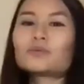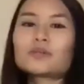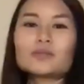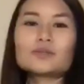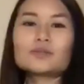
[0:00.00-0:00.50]

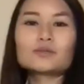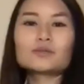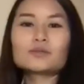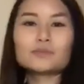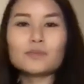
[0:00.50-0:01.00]
really
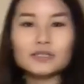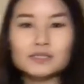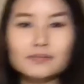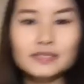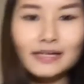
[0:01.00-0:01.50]
use
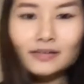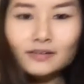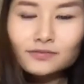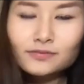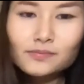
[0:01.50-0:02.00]
butter
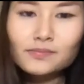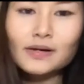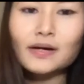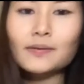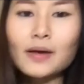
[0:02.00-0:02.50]
myself,
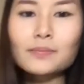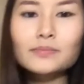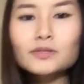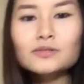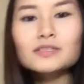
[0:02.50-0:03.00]
but
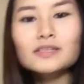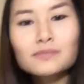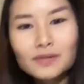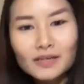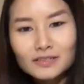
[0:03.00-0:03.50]
I'm using it
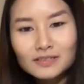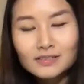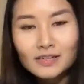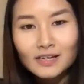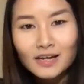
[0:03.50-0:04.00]
because
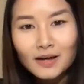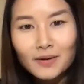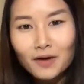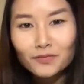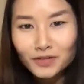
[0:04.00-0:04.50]
uh,
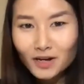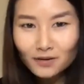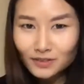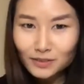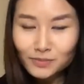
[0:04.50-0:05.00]
I've only got
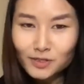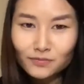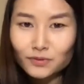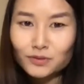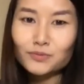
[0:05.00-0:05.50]
this machine for
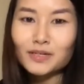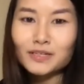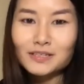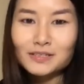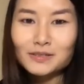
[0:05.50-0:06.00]
two
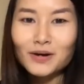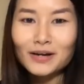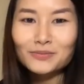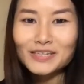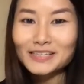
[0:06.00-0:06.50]
weeks. So I don't
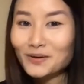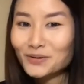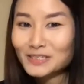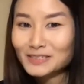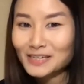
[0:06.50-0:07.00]
really know
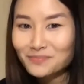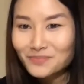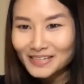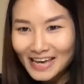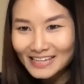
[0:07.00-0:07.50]
its temper
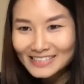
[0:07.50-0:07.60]
yet.